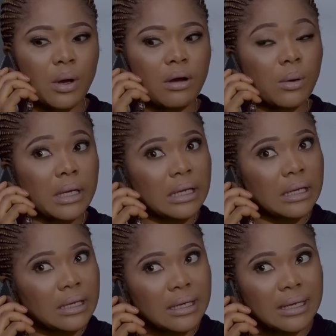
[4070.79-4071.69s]
Okay.
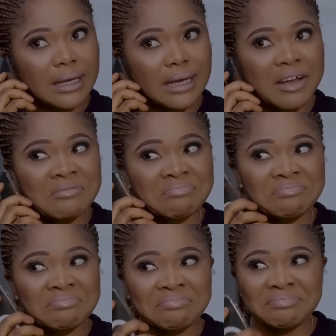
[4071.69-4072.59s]

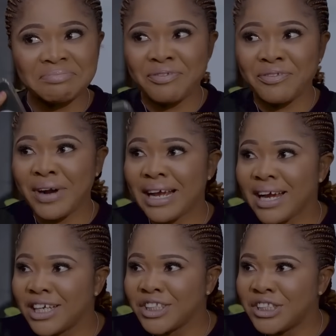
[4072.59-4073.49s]

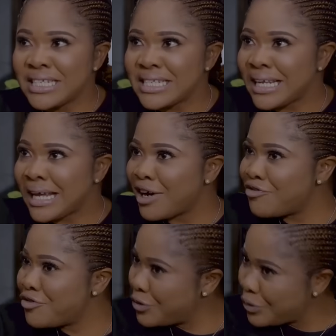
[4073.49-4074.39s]
Franca, she's in her
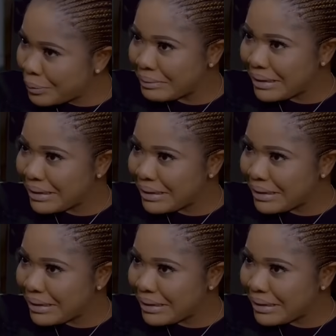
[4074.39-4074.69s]
room.